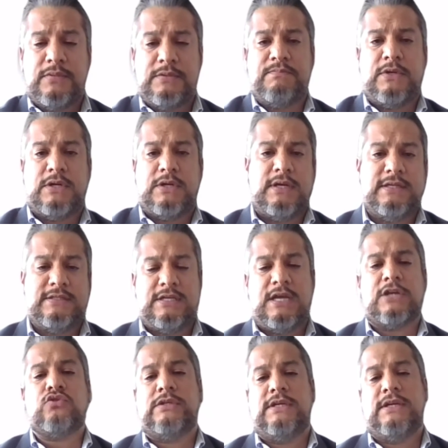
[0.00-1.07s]
but it's
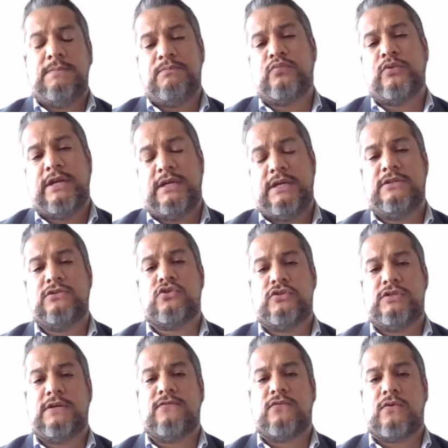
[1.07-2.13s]
actually pretty
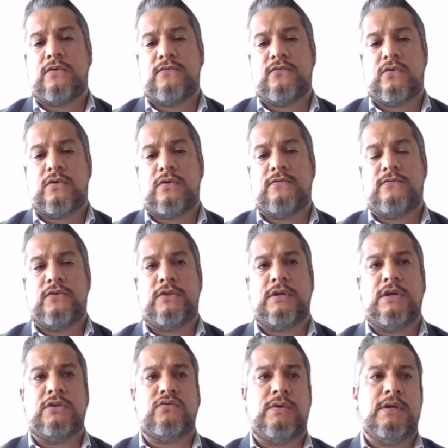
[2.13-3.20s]
interesting for the
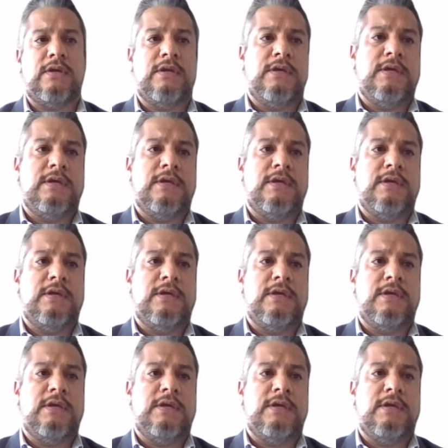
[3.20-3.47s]
country.